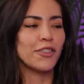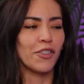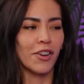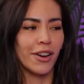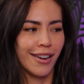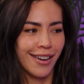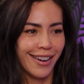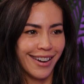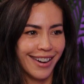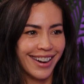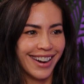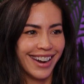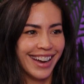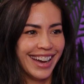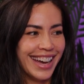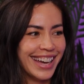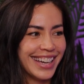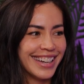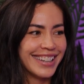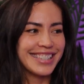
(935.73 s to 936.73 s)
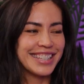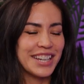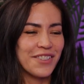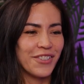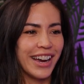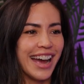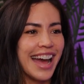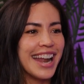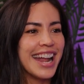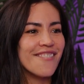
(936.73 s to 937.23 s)
it for her. You're just in it
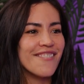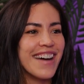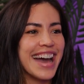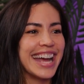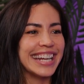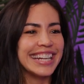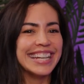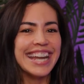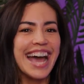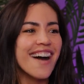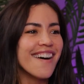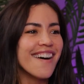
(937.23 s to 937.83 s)
for her." And I'm like, "No,